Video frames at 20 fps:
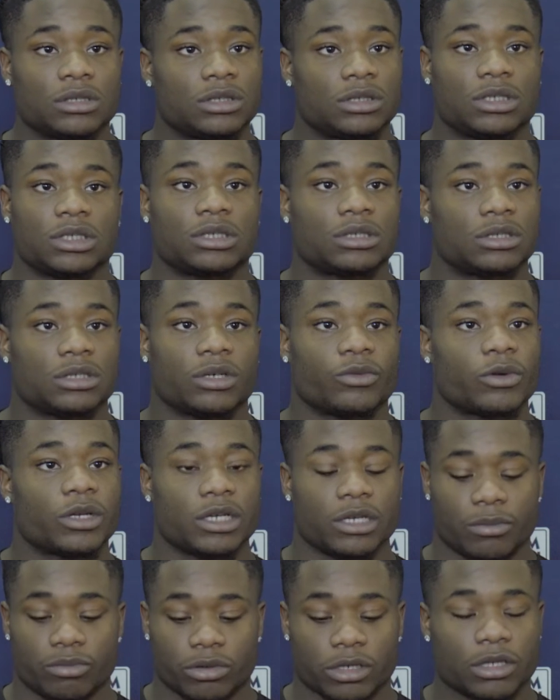Just the, really
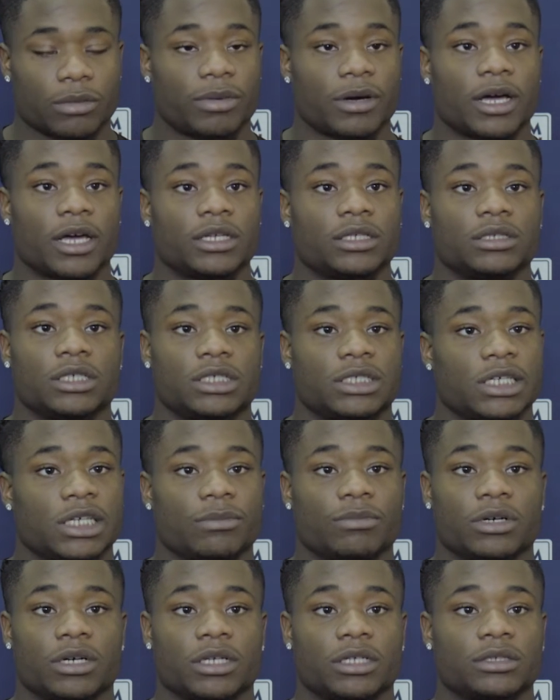the brother bonding, the
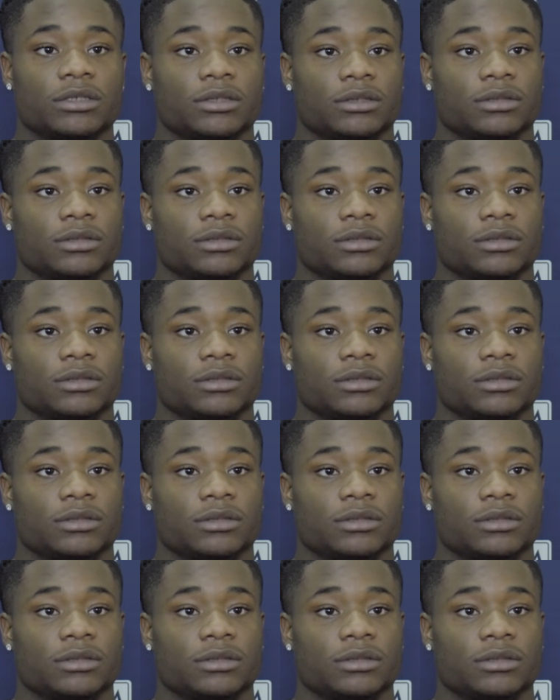team bonding.